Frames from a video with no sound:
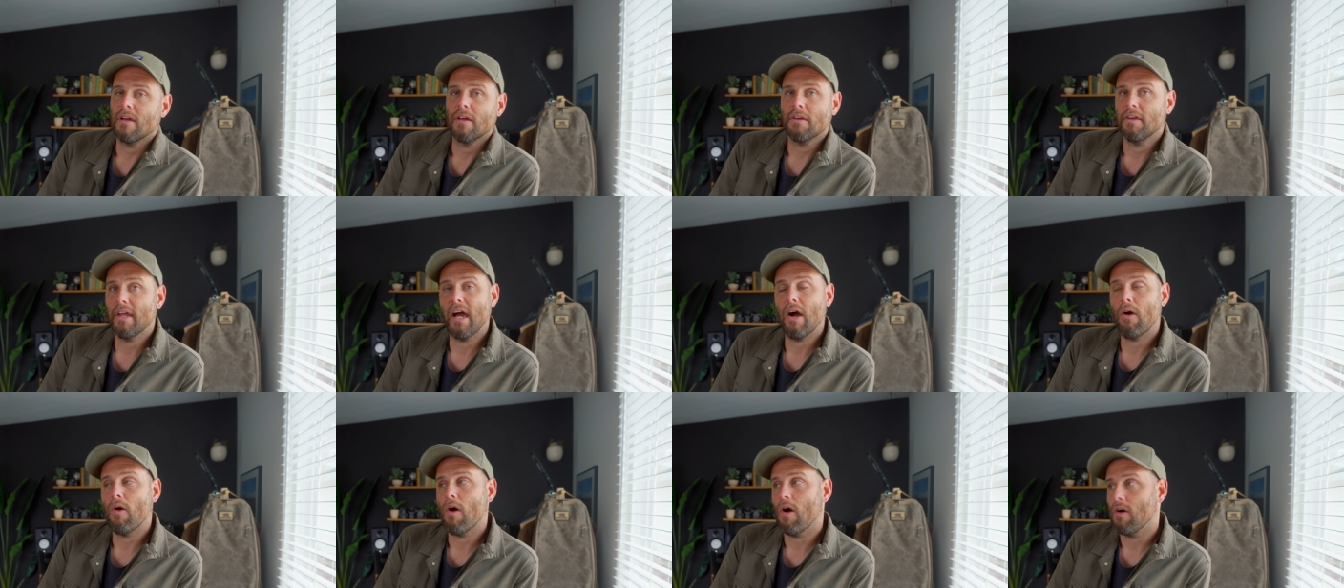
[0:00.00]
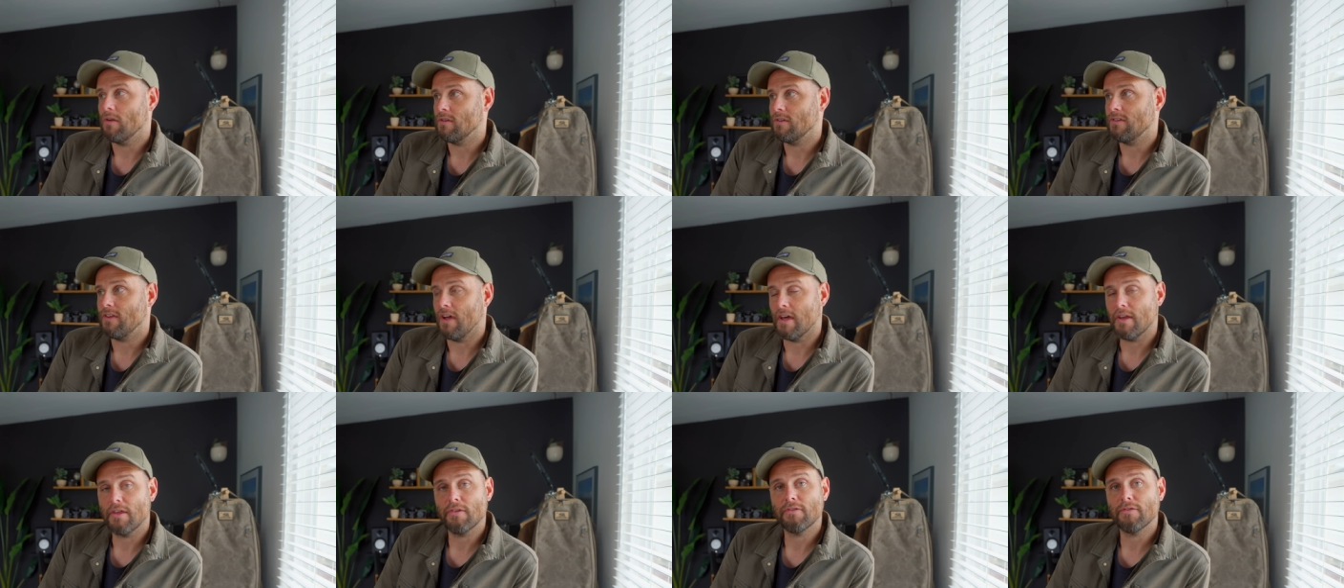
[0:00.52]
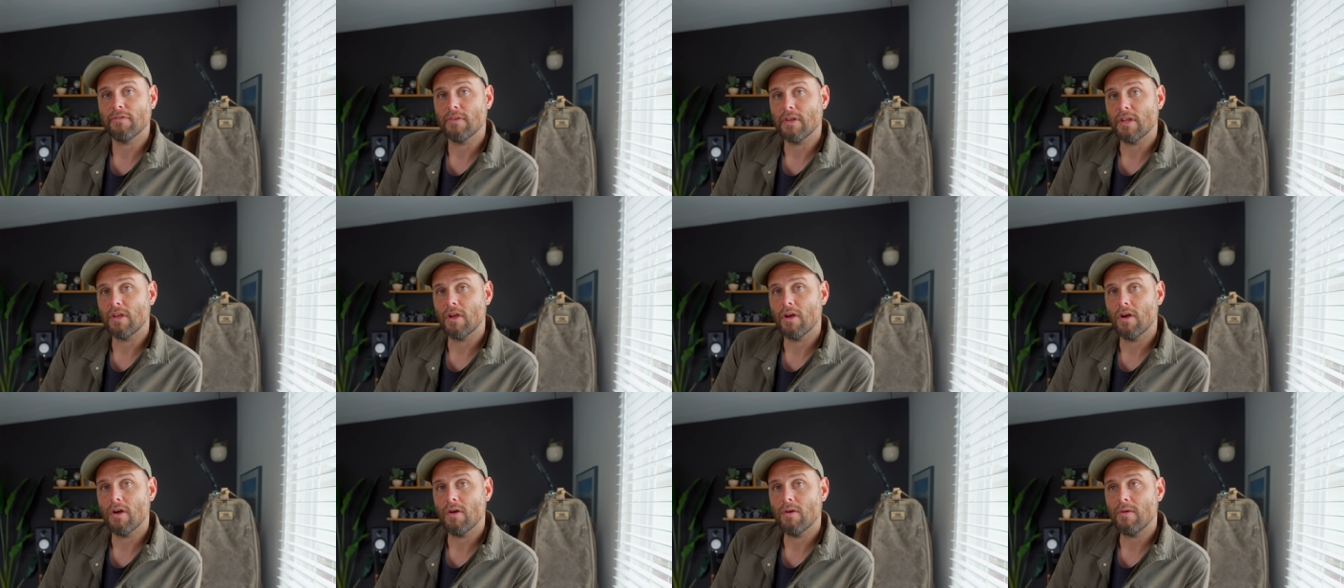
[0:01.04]
Now on Dunna's
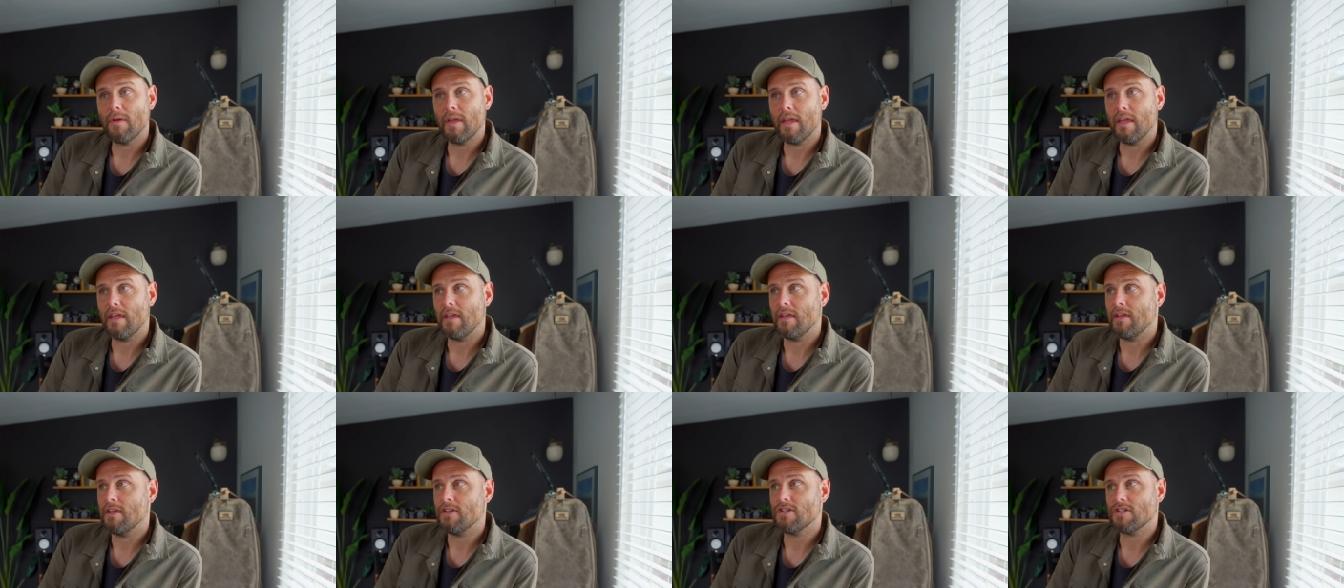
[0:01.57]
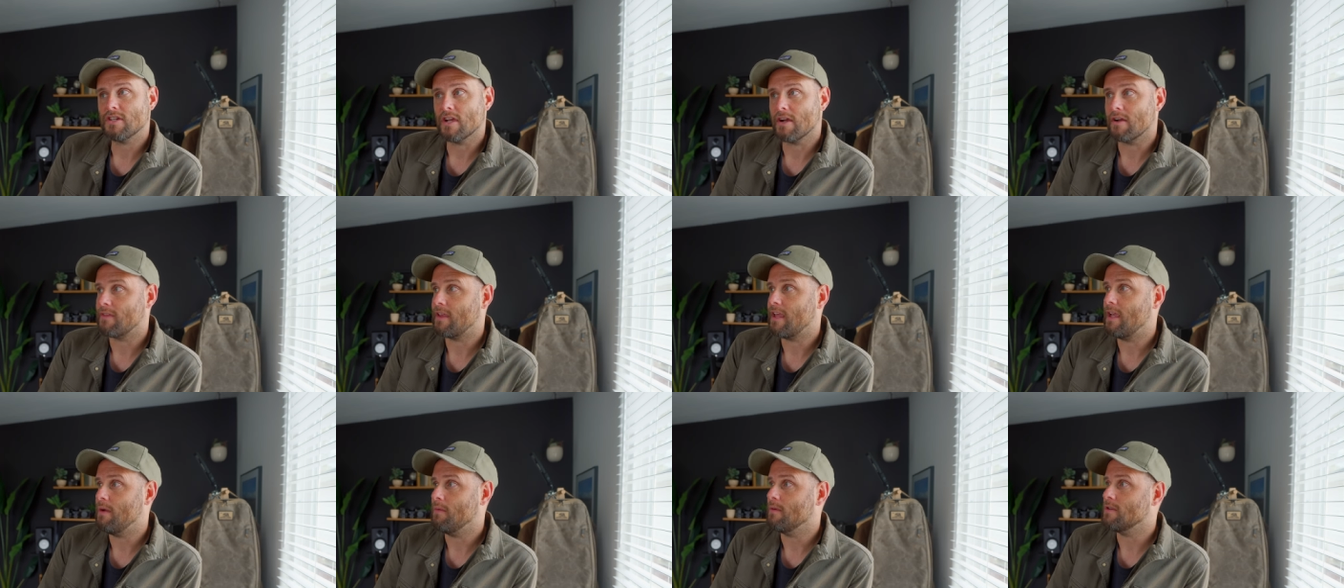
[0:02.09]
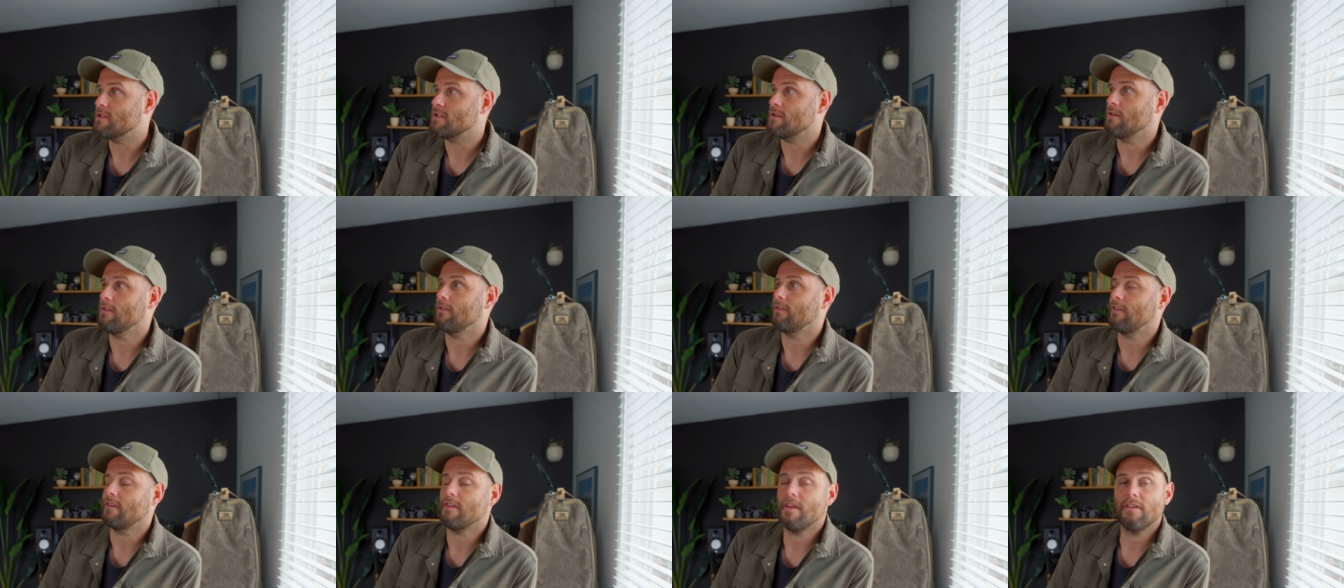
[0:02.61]
video, he shared that he was
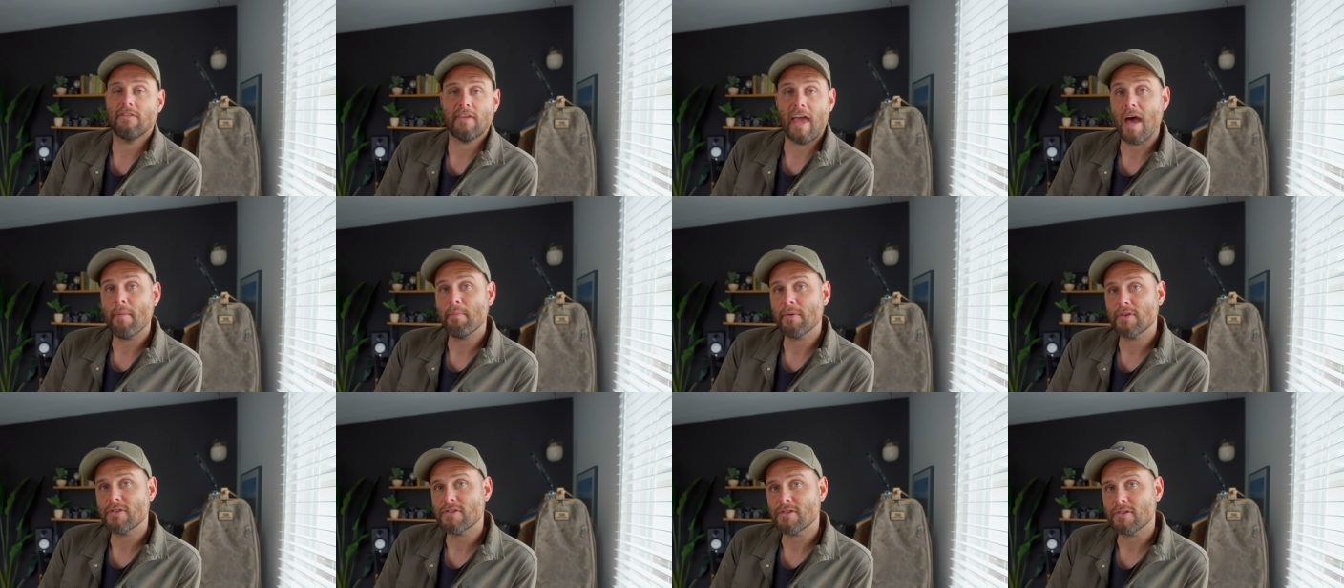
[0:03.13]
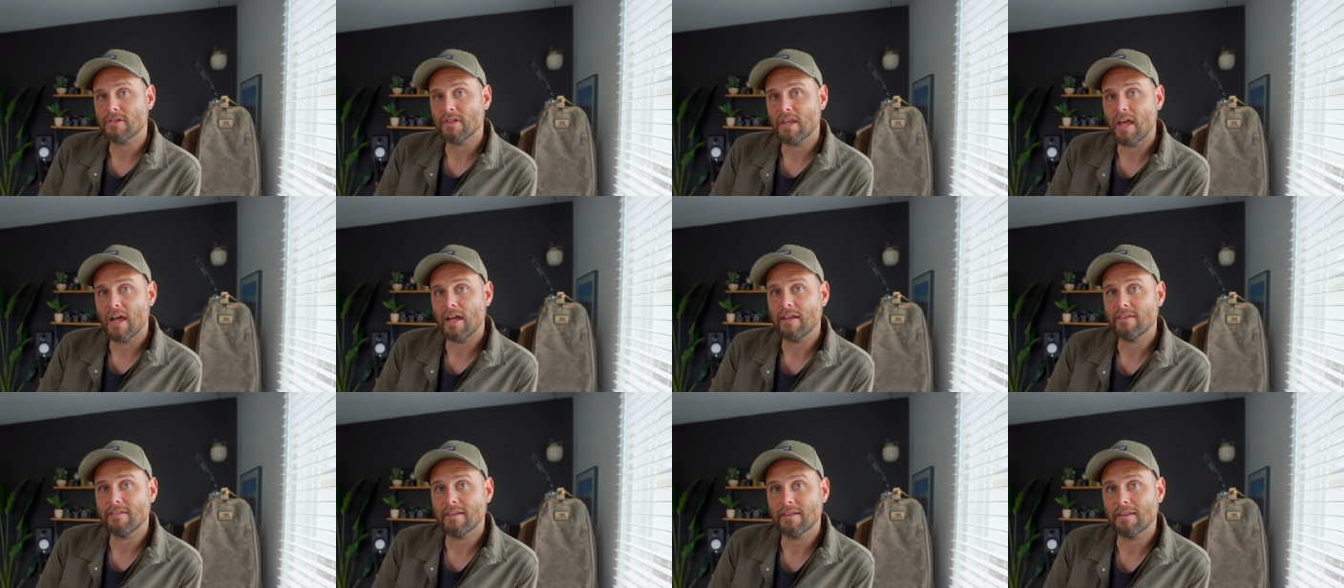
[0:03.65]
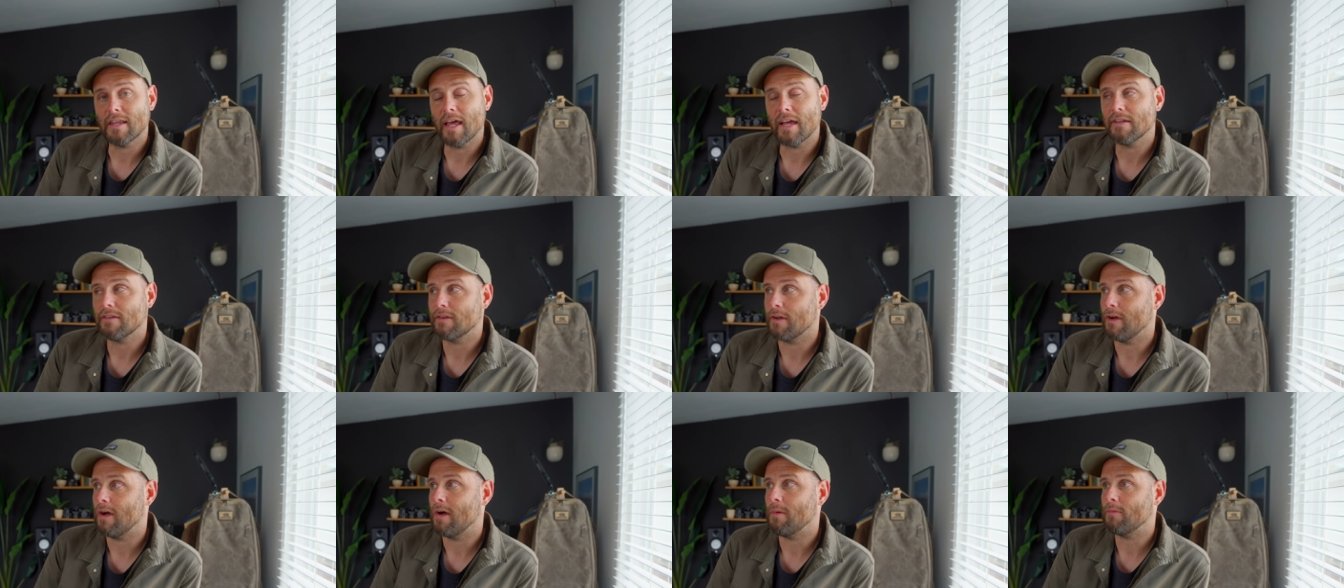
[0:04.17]
using these aperture lights and light
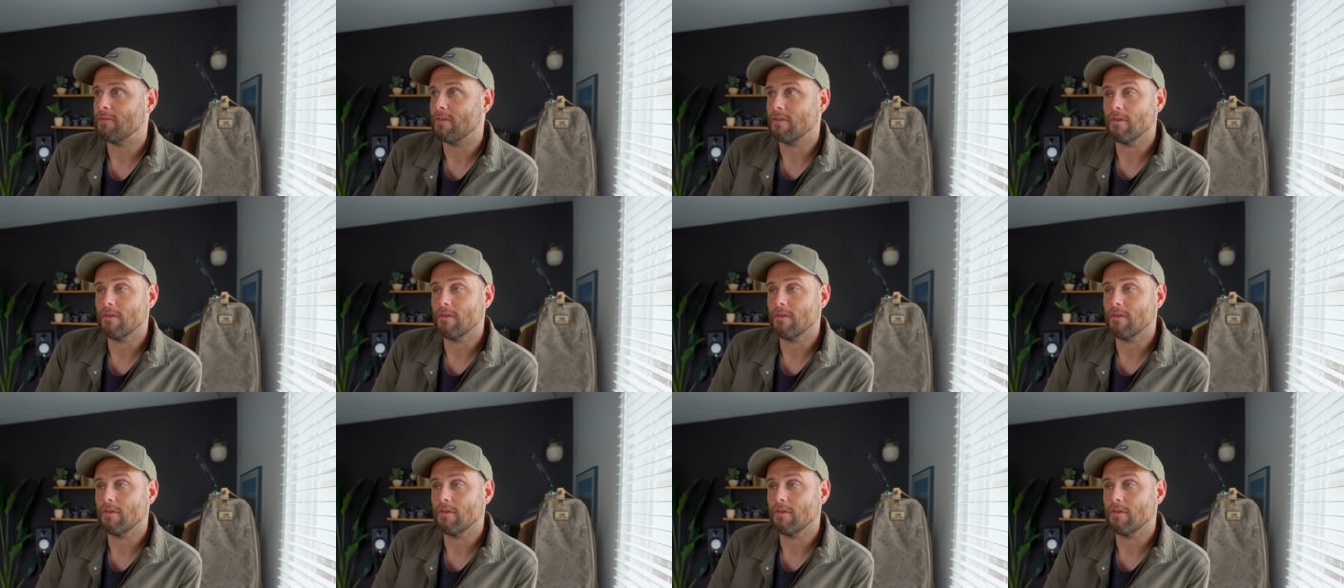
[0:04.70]
domes,